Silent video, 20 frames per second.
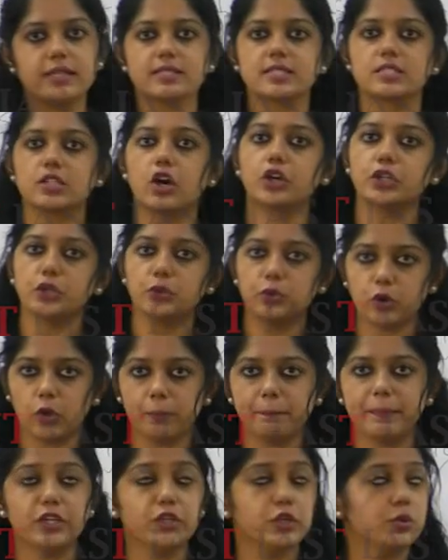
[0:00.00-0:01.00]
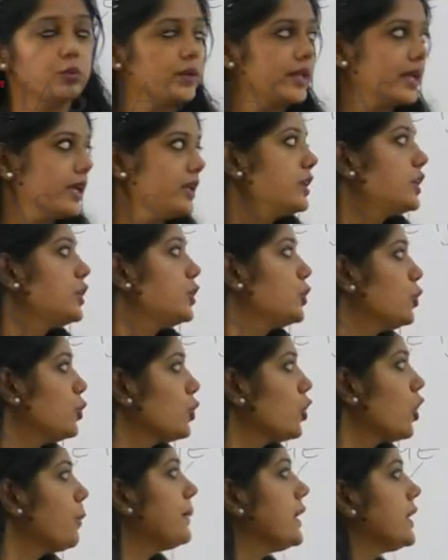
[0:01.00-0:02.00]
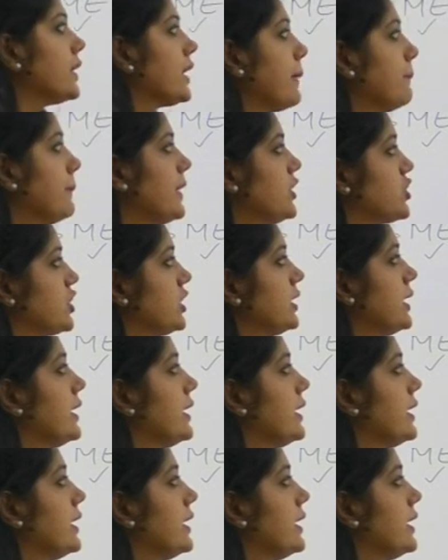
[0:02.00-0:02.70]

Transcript: It is not European Union. European Commission